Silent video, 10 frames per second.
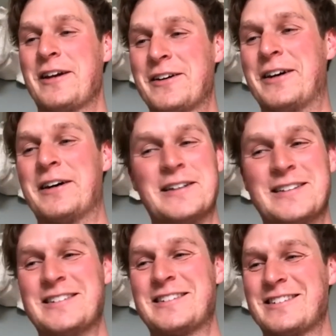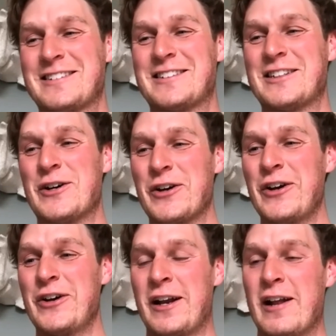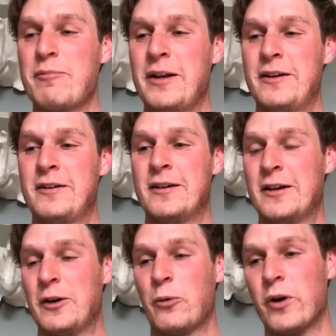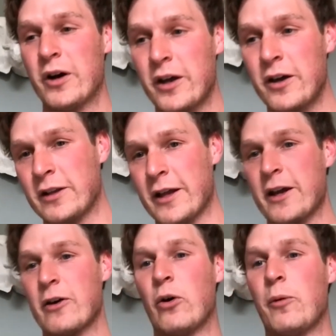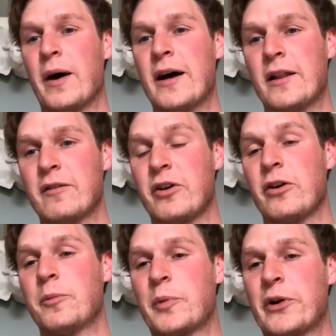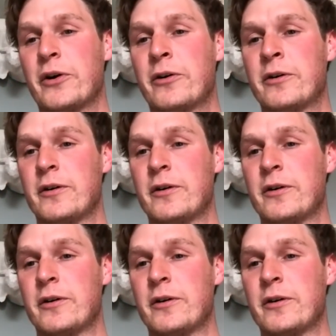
And I'm like, oh, this looks so good. And I've been working on like a whole pile of GoPro